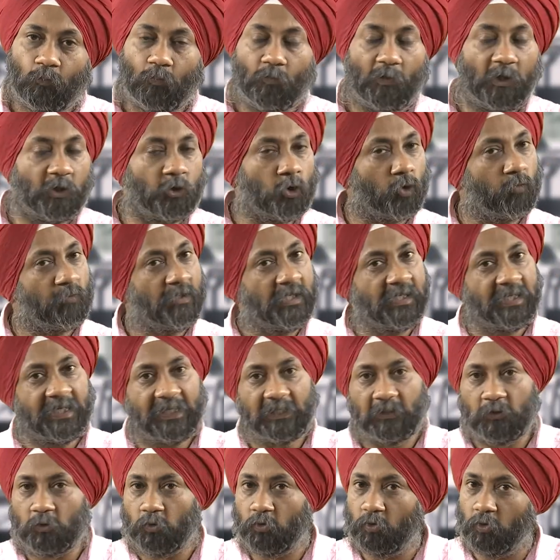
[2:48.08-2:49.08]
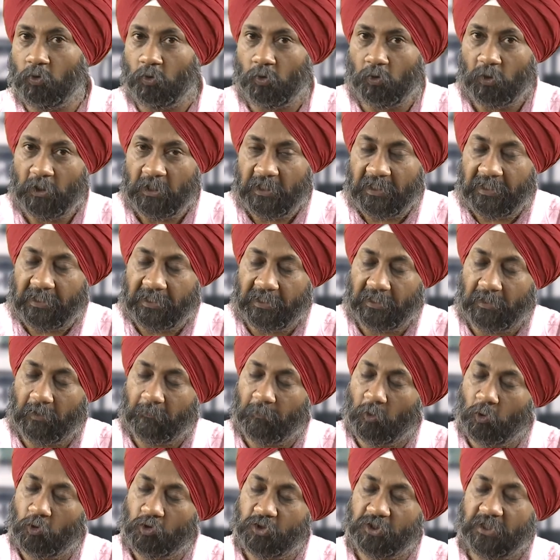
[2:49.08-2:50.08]
you will get to know
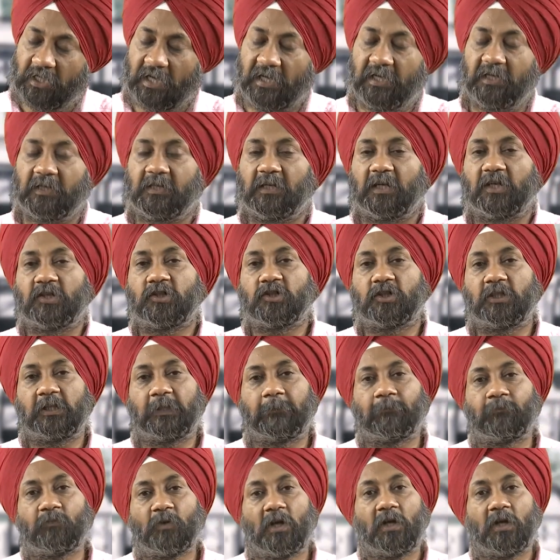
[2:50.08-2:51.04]
about sand casting